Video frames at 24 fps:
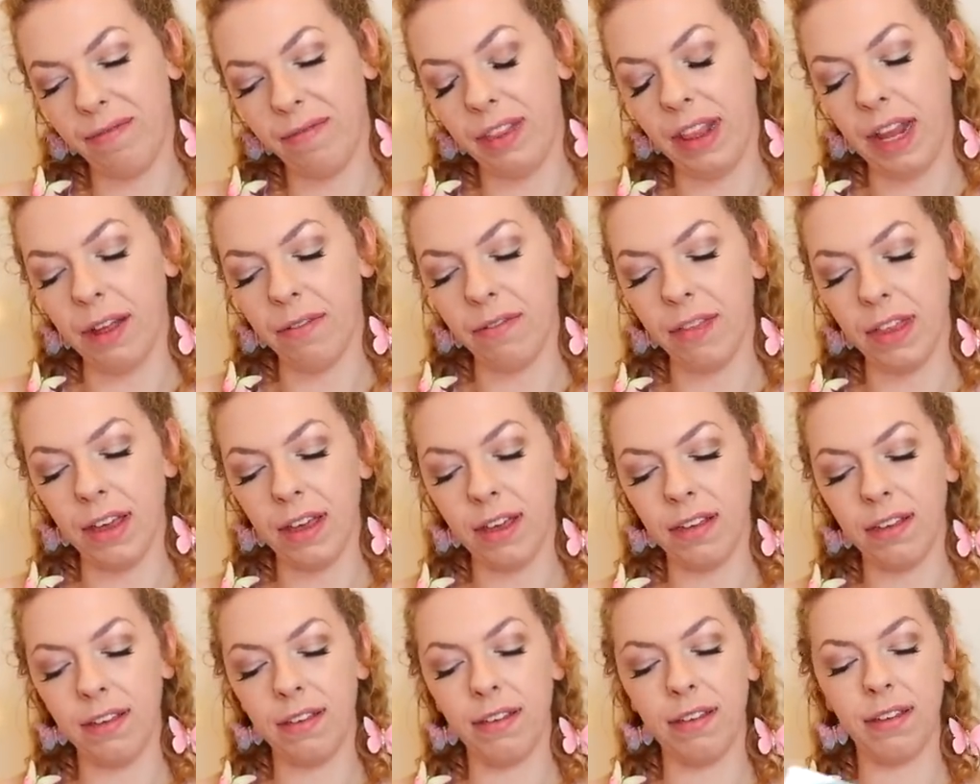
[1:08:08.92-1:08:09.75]
Love
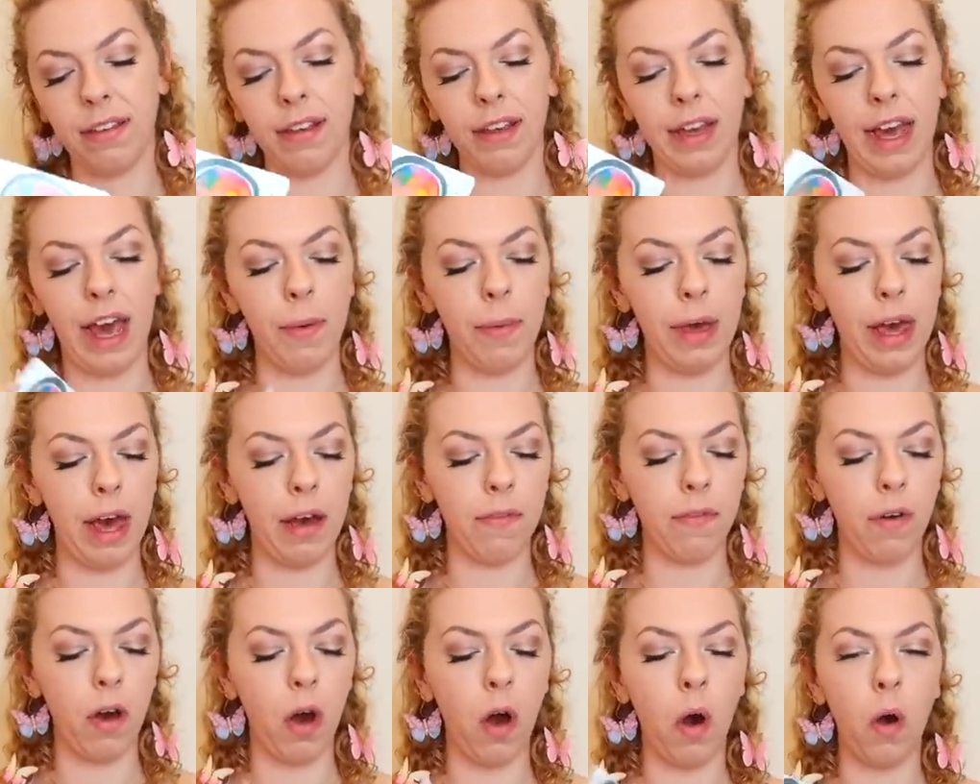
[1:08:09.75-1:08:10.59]
this. Okay, we
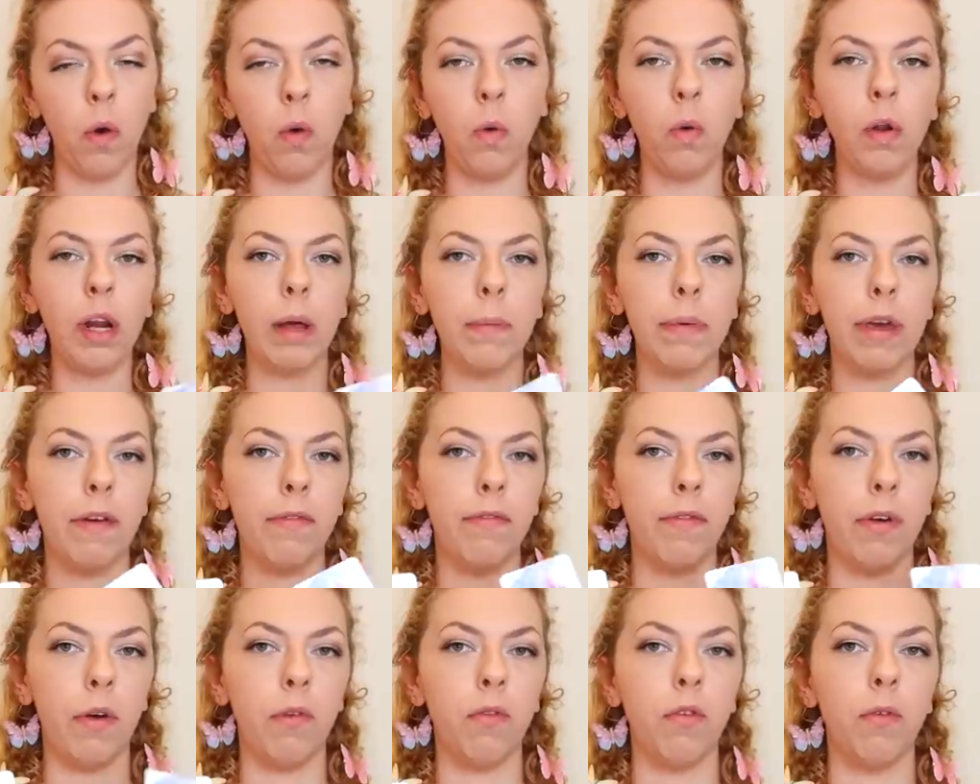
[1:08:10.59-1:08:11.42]
have whole and we
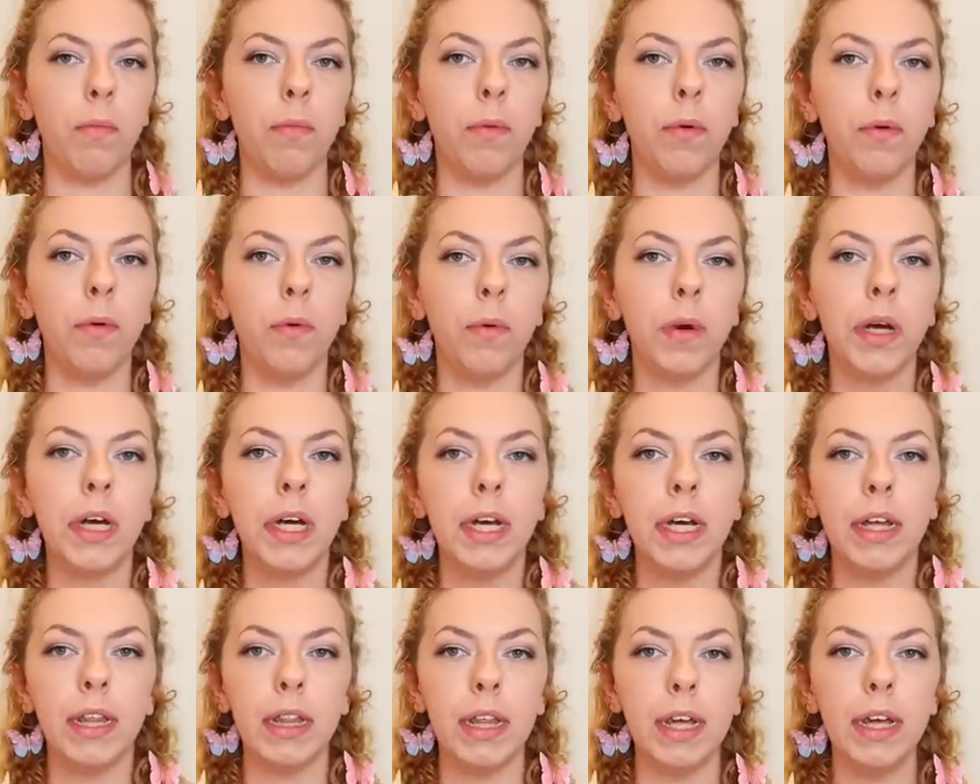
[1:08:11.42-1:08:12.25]
have vulnerable.
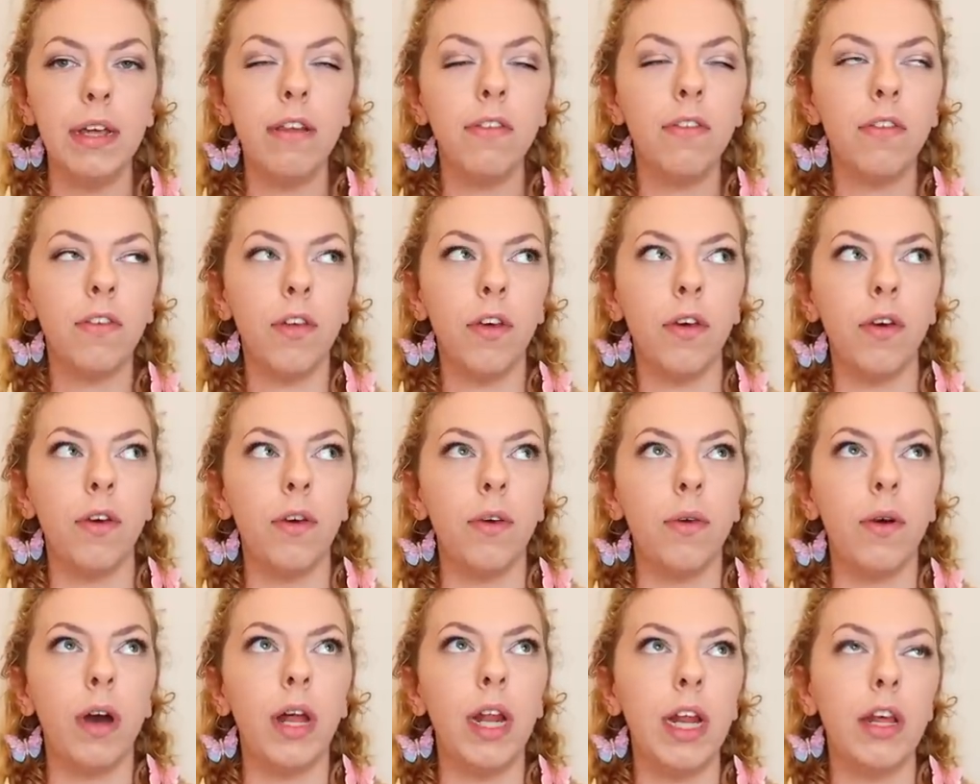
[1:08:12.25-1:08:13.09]
These
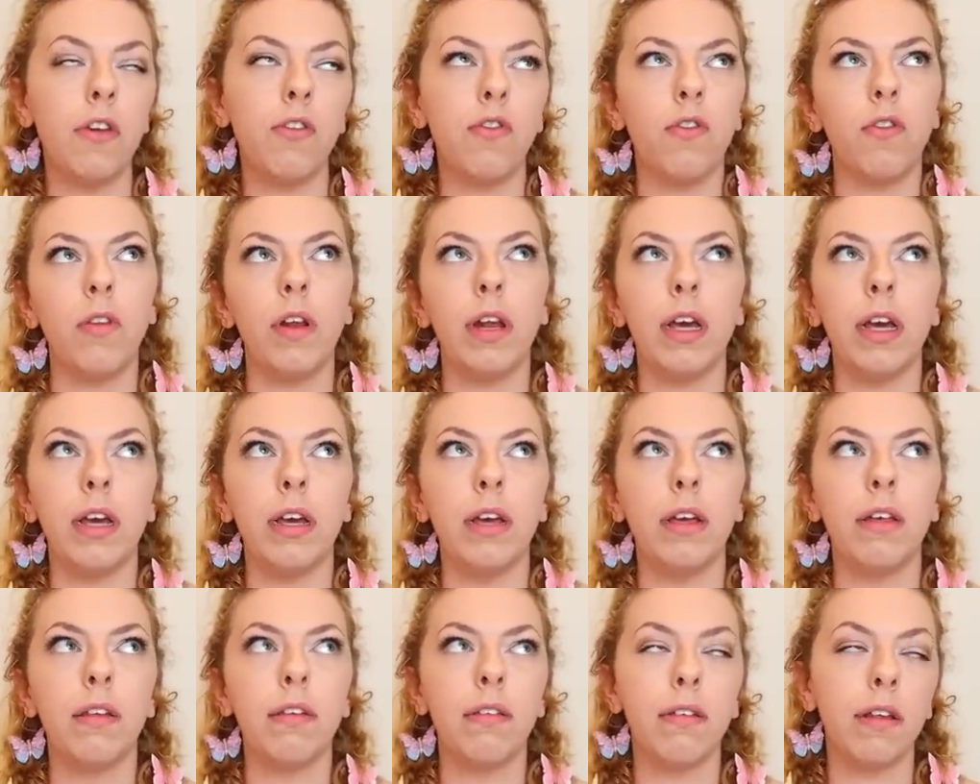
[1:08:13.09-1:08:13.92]
two are
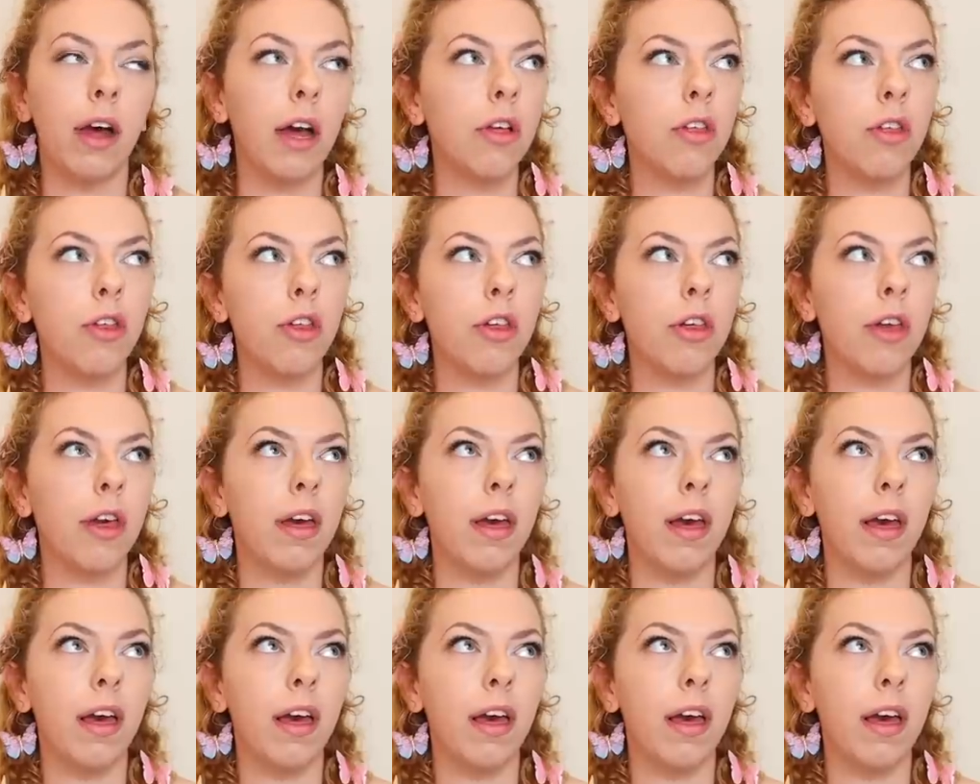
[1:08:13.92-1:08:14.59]
literally such,